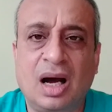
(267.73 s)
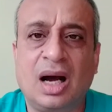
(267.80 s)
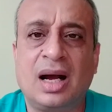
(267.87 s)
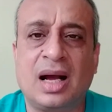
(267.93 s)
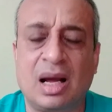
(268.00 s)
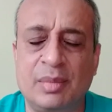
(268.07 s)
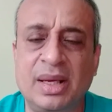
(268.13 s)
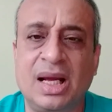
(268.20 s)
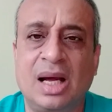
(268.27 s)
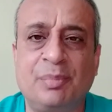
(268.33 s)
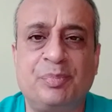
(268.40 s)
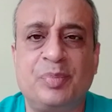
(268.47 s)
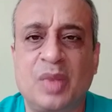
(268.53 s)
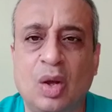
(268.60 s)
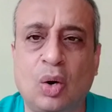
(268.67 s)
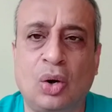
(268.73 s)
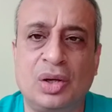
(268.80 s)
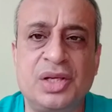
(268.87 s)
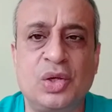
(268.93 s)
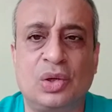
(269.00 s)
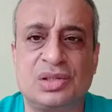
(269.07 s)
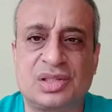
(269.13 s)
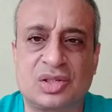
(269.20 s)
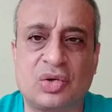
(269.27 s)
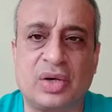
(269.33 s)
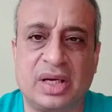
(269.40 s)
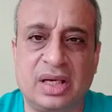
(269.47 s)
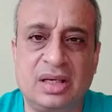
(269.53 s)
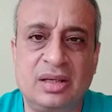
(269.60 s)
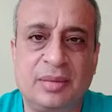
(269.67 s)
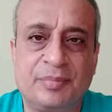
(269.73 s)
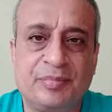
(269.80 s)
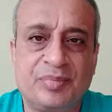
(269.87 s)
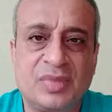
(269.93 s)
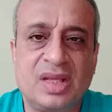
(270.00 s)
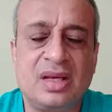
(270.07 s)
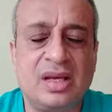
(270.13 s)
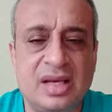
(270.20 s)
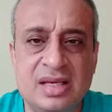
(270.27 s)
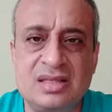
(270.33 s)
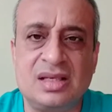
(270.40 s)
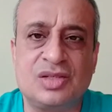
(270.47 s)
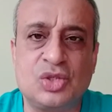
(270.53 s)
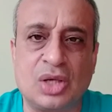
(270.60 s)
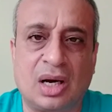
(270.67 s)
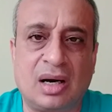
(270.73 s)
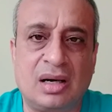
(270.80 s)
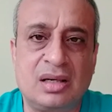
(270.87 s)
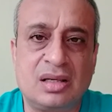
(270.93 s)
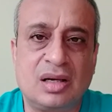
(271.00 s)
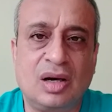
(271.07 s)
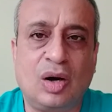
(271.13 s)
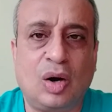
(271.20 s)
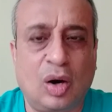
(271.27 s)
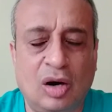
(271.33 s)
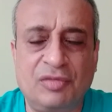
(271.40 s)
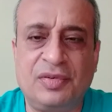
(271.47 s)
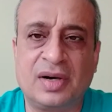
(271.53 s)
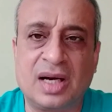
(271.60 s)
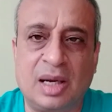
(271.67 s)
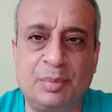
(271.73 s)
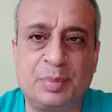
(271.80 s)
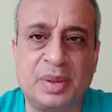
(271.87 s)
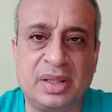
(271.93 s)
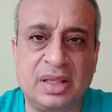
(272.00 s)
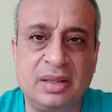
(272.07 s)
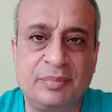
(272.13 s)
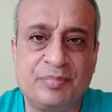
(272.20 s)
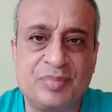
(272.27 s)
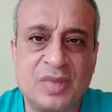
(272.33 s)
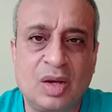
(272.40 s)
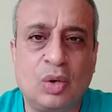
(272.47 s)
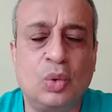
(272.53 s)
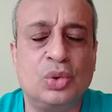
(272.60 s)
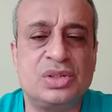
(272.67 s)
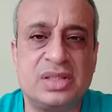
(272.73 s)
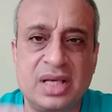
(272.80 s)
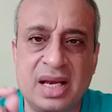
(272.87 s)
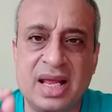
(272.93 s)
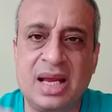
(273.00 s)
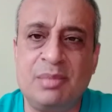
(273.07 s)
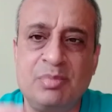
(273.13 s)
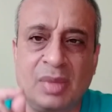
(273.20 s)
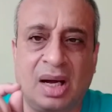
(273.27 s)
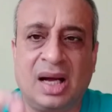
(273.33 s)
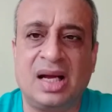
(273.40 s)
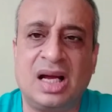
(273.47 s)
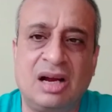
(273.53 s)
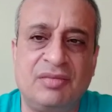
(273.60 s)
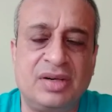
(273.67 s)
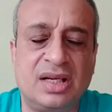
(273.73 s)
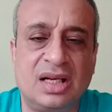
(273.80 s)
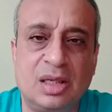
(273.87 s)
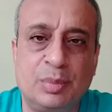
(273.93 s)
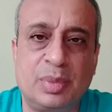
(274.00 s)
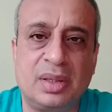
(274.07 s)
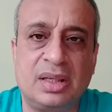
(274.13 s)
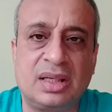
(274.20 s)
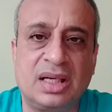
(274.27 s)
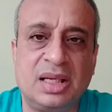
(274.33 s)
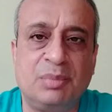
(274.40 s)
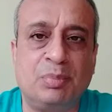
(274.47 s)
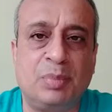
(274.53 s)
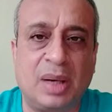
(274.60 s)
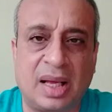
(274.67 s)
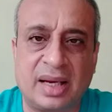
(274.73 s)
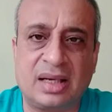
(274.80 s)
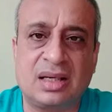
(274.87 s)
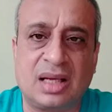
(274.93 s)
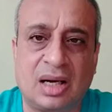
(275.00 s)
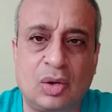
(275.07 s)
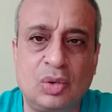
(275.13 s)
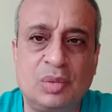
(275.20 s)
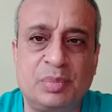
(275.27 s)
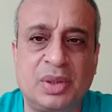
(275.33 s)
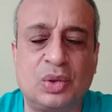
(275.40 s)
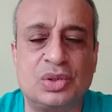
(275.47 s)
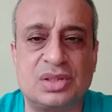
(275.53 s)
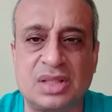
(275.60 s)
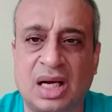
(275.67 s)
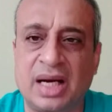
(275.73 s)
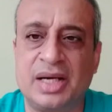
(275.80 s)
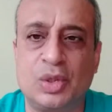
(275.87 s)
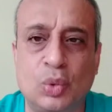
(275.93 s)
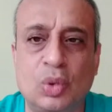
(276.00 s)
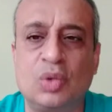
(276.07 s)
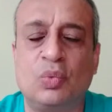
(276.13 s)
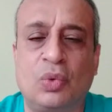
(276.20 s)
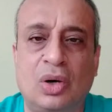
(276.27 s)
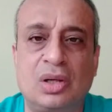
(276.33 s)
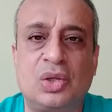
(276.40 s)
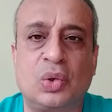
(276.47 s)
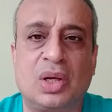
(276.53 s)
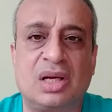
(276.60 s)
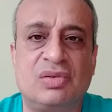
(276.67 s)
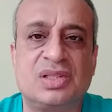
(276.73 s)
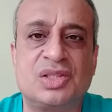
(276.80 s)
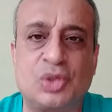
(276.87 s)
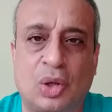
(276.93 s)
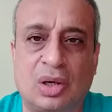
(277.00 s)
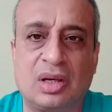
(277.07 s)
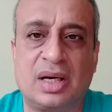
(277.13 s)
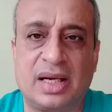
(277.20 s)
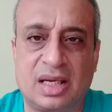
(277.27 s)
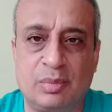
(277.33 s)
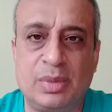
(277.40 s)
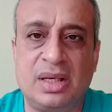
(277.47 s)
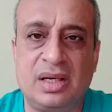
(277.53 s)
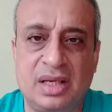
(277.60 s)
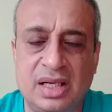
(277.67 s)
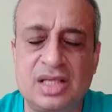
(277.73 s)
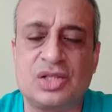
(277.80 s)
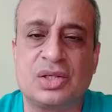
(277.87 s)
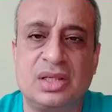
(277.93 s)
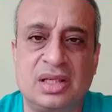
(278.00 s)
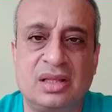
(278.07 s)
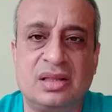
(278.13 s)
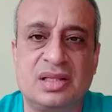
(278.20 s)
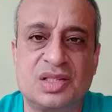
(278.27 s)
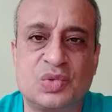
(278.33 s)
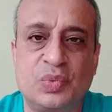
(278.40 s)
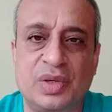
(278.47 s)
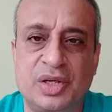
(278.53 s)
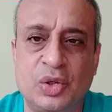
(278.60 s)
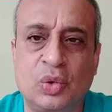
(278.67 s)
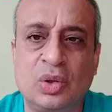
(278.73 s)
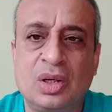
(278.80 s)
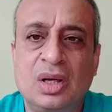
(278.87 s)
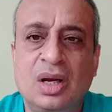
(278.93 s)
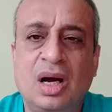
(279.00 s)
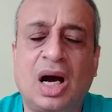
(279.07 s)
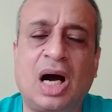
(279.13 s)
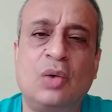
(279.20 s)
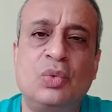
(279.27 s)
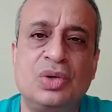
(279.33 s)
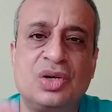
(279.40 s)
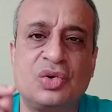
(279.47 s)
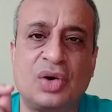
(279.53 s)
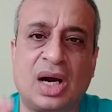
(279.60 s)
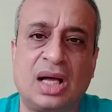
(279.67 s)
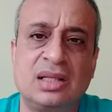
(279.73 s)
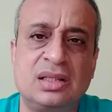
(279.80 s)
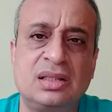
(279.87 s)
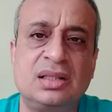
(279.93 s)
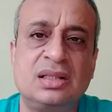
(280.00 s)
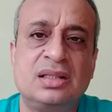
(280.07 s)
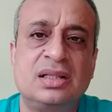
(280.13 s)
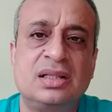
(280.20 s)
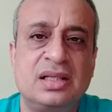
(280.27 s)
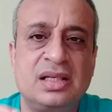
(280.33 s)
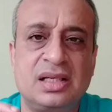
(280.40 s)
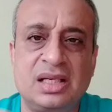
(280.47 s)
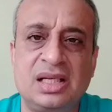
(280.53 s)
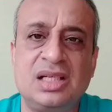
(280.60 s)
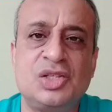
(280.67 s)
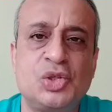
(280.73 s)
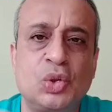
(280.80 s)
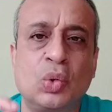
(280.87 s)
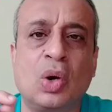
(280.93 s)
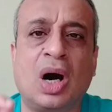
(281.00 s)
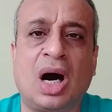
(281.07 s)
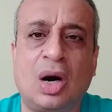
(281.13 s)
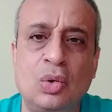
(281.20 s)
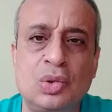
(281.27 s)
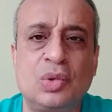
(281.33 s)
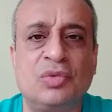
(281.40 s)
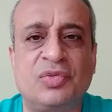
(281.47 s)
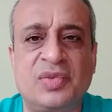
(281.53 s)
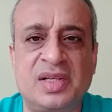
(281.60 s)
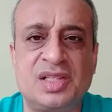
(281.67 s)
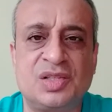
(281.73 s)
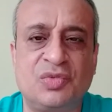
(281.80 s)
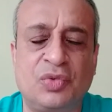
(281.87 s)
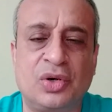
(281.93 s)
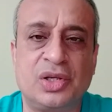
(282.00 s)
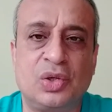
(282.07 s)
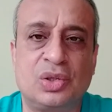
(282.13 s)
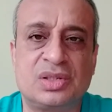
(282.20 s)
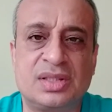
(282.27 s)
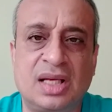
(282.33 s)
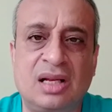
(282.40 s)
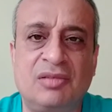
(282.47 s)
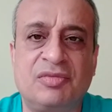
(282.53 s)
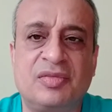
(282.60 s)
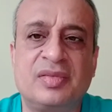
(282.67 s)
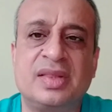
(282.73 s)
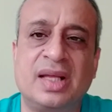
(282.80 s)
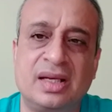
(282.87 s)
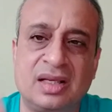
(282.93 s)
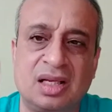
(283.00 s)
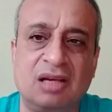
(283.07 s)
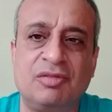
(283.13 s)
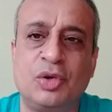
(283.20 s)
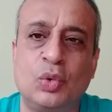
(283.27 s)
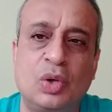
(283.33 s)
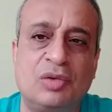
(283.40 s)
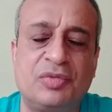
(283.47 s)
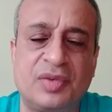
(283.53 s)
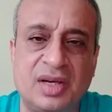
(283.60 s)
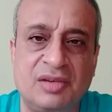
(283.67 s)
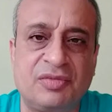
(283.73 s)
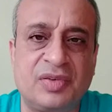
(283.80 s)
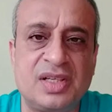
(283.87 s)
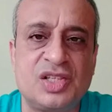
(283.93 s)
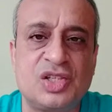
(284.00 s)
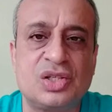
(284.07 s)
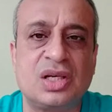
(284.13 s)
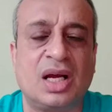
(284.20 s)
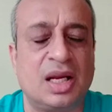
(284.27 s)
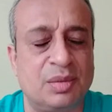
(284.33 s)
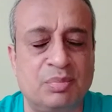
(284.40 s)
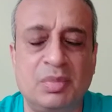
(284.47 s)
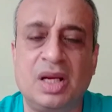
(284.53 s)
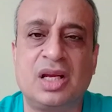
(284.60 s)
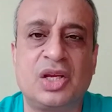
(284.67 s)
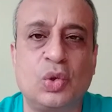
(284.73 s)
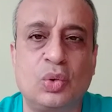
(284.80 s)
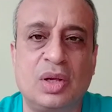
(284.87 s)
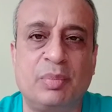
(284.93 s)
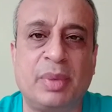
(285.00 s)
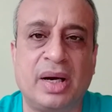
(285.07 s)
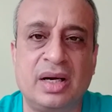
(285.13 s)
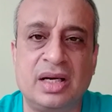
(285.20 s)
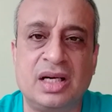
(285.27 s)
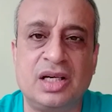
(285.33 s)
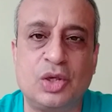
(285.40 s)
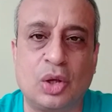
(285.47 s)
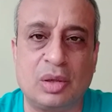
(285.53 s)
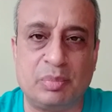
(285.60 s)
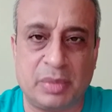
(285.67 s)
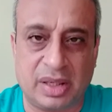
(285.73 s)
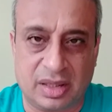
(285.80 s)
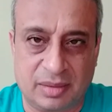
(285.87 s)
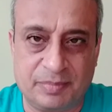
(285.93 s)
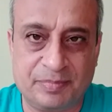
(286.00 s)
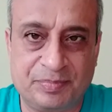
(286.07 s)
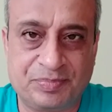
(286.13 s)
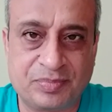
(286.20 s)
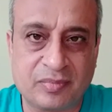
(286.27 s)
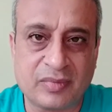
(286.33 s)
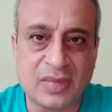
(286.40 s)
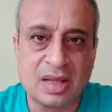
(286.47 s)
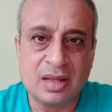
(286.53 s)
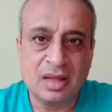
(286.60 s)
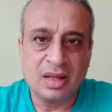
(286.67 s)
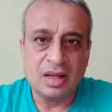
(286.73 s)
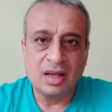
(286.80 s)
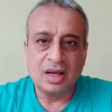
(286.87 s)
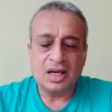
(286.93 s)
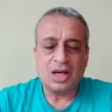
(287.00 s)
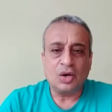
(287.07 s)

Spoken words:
coming up on your screen is a chart of a company whose name I have deliberately blanked out because I don't want to give a stock recommendation in this video. I would rather teach you how to fish for yourself than give you a free fish and make you dependent on me. Now